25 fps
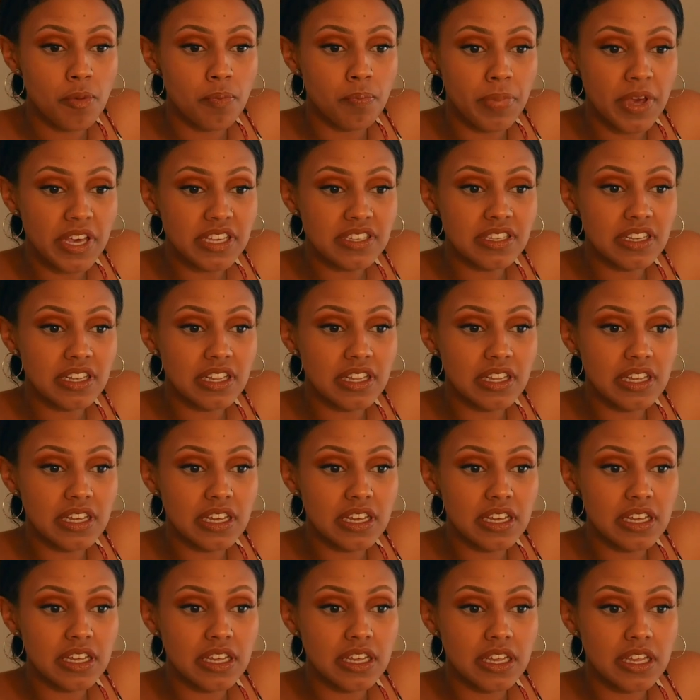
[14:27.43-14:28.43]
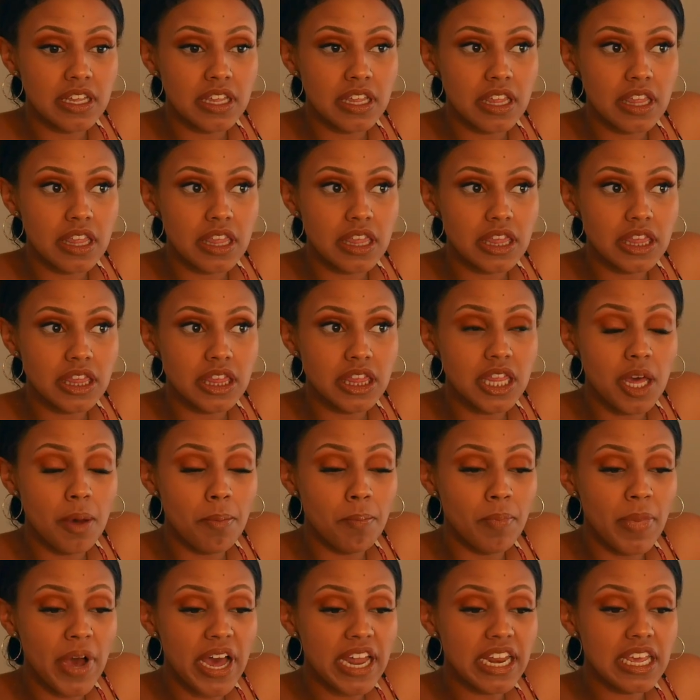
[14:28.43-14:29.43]
basically the
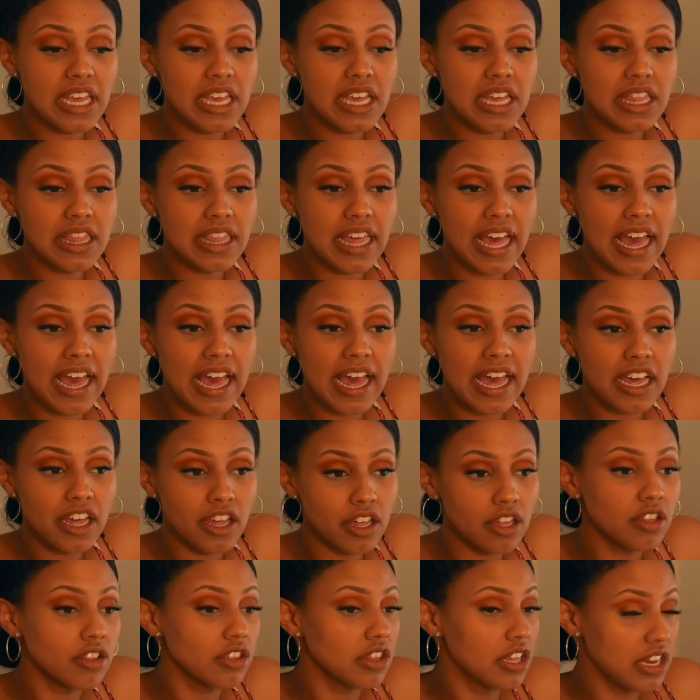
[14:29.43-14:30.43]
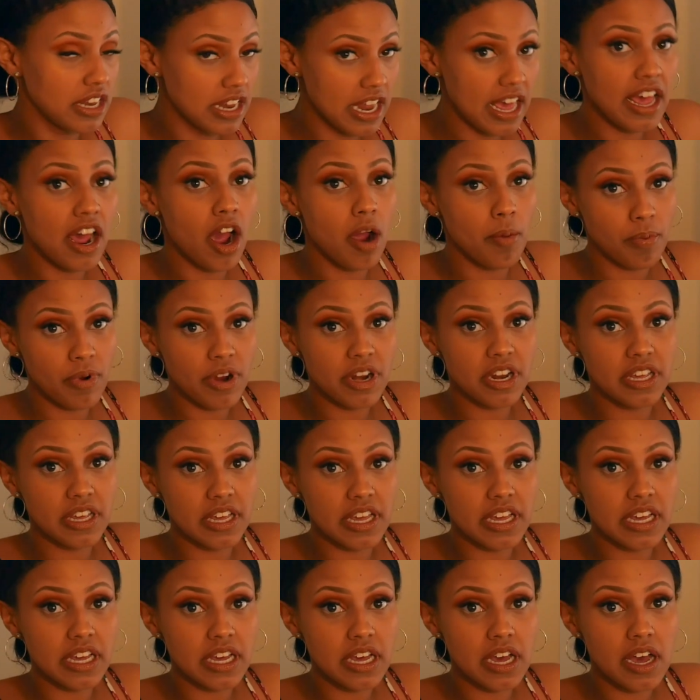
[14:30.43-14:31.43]
money that the net operating
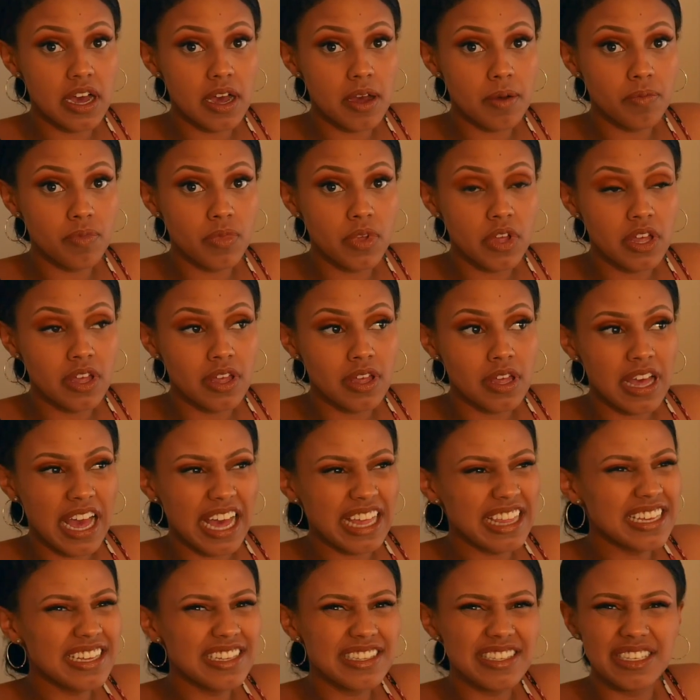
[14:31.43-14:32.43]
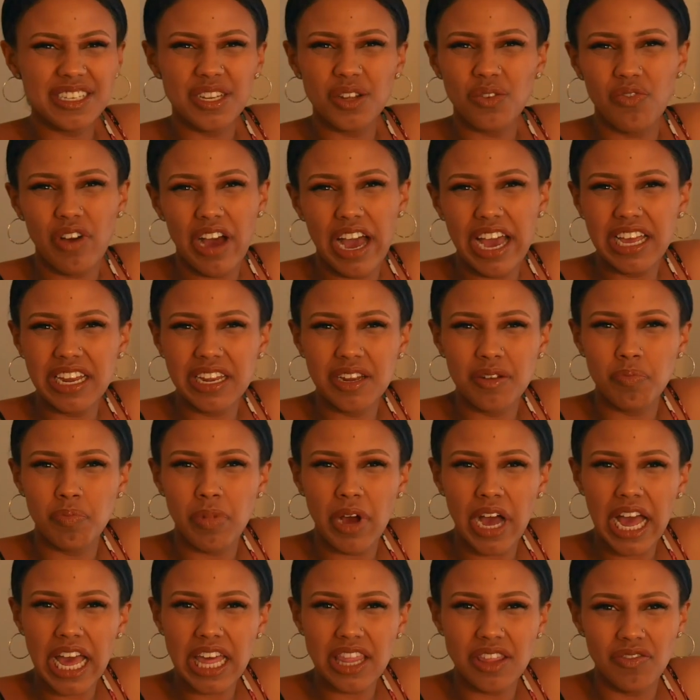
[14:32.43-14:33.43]
income, I think it's divided
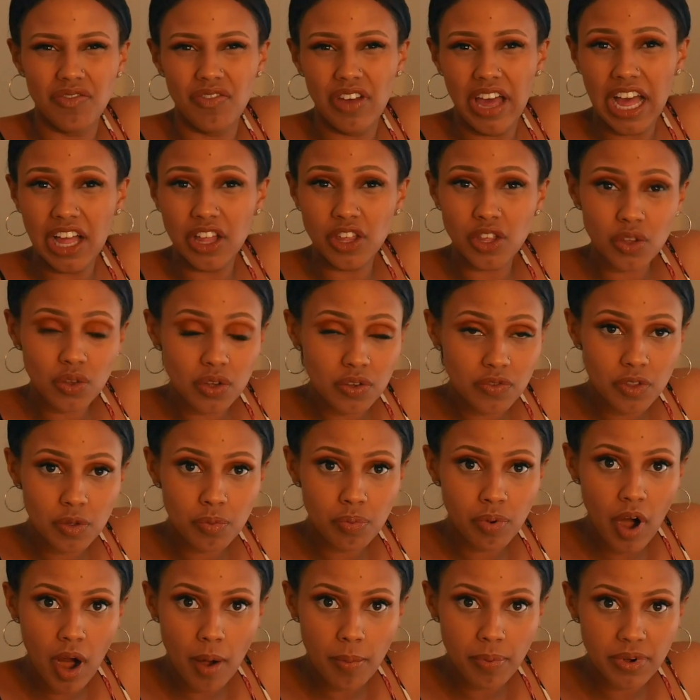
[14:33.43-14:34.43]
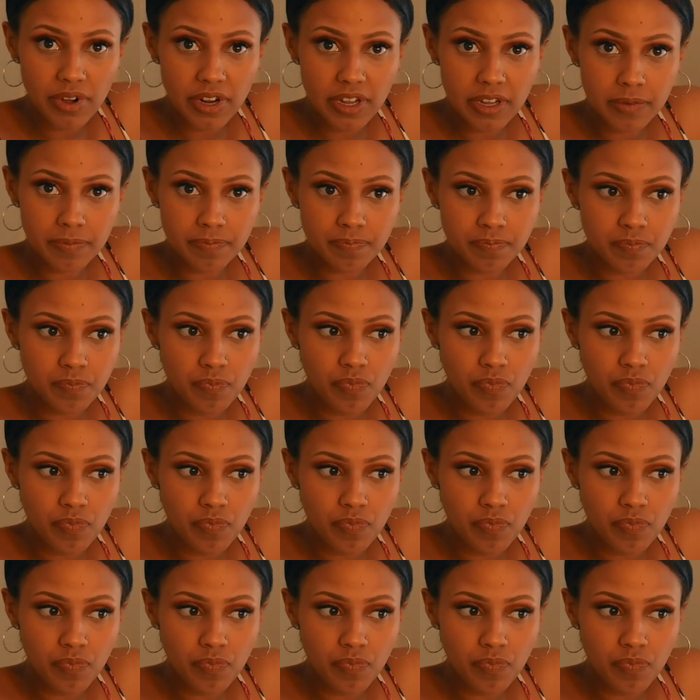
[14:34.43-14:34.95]
by the value of the property.